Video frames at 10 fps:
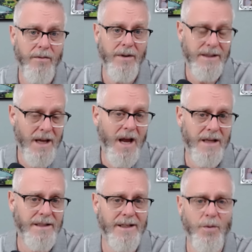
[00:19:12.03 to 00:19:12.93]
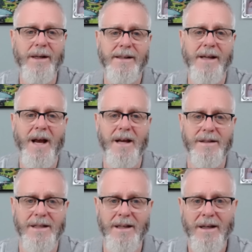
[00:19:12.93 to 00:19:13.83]
does. That's what he
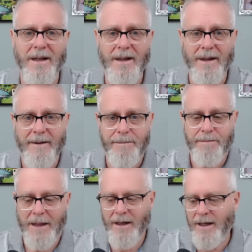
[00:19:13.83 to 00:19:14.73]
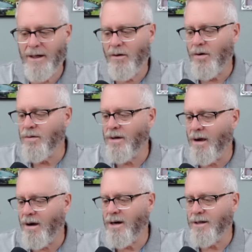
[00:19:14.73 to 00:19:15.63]
does. And our own
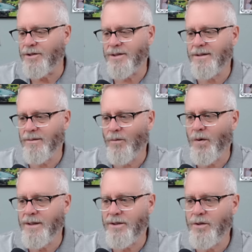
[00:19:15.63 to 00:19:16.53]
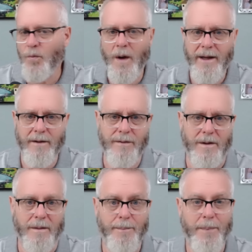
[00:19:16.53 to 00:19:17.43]
hearts want to
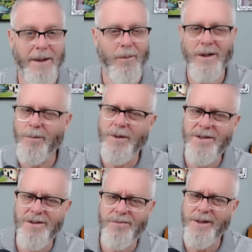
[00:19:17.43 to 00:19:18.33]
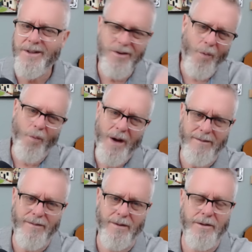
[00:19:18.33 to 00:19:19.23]
waver, but what did we just read? Don't
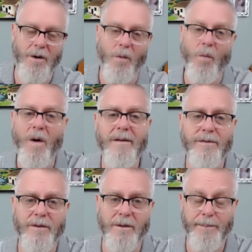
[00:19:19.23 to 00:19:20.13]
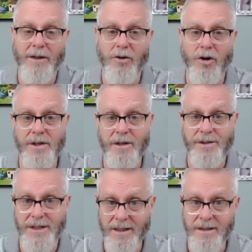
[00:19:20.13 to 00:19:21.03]
waver, don't waffle, because our
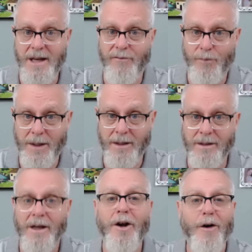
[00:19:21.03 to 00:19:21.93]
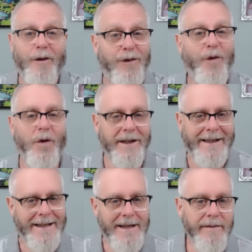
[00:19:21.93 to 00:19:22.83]
sins have been
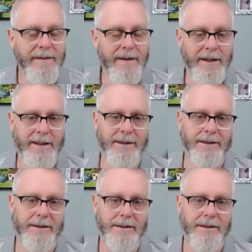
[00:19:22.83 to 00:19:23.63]
forgiven.